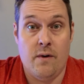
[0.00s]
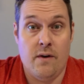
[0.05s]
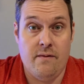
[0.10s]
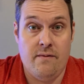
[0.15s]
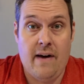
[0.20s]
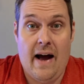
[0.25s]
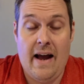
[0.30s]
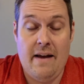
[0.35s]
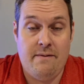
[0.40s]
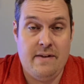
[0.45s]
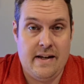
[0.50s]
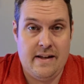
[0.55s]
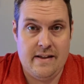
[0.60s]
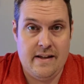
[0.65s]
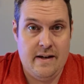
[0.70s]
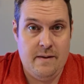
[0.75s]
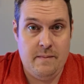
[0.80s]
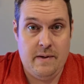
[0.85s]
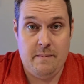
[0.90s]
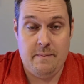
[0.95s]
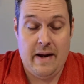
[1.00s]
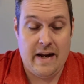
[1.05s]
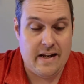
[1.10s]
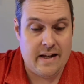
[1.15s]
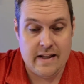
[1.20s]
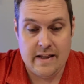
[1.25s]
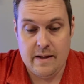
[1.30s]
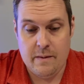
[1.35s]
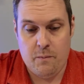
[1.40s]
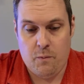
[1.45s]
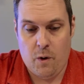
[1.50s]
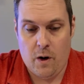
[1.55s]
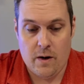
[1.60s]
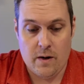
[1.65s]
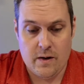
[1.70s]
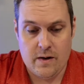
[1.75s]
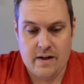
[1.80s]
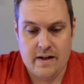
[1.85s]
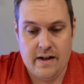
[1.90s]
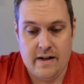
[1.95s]
reviving them and making them
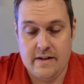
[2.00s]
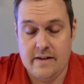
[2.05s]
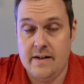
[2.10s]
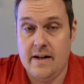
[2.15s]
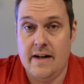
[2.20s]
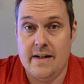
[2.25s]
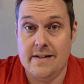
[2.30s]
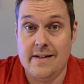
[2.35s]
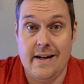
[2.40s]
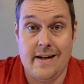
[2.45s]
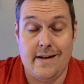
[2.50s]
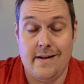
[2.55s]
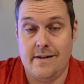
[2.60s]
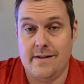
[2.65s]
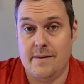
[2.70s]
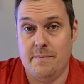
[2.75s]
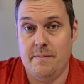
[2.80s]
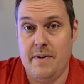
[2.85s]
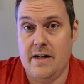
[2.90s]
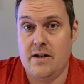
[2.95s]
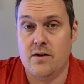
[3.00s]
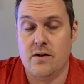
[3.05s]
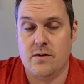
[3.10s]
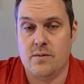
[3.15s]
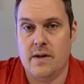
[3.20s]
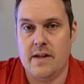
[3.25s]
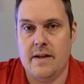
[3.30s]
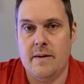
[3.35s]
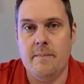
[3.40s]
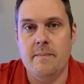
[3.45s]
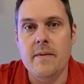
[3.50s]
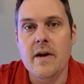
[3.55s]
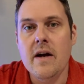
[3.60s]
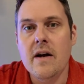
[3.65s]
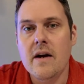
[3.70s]
work and taking some pictures with them.